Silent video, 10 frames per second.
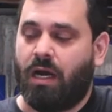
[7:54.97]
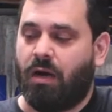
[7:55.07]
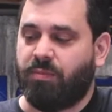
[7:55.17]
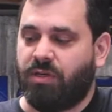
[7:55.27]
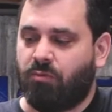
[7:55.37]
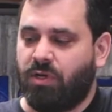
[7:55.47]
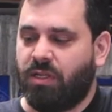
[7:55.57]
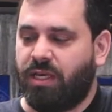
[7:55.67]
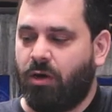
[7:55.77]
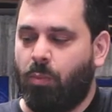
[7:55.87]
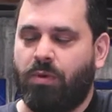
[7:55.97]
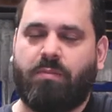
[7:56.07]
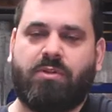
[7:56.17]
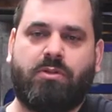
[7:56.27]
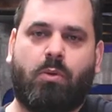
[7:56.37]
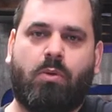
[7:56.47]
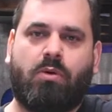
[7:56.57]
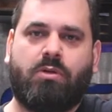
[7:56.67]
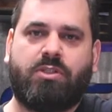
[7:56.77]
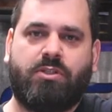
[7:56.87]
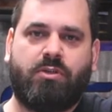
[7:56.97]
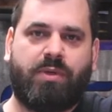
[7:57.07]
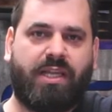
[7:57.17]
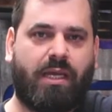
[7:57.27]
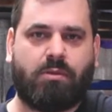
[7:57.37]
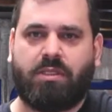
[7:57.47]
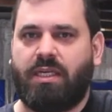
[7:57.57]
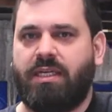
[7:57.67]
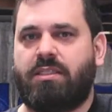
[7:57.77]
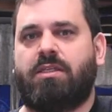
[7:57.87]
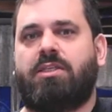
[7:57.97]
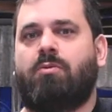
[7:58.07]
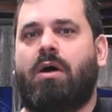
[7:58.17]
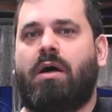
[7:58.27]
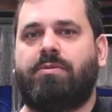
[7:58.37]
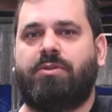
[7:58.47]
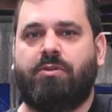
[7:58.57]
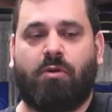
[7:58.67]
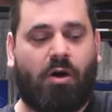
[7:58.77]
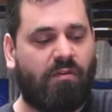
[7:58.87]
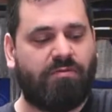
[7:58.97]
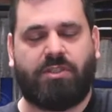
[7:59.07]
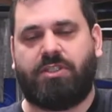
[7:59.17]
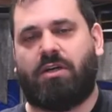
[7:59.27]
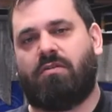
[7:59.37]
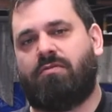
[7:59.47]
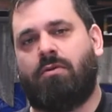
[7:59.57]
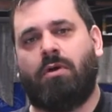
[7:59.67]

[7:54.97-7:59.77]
um, you really open up the doors to being able to easily swap to off-the-shelf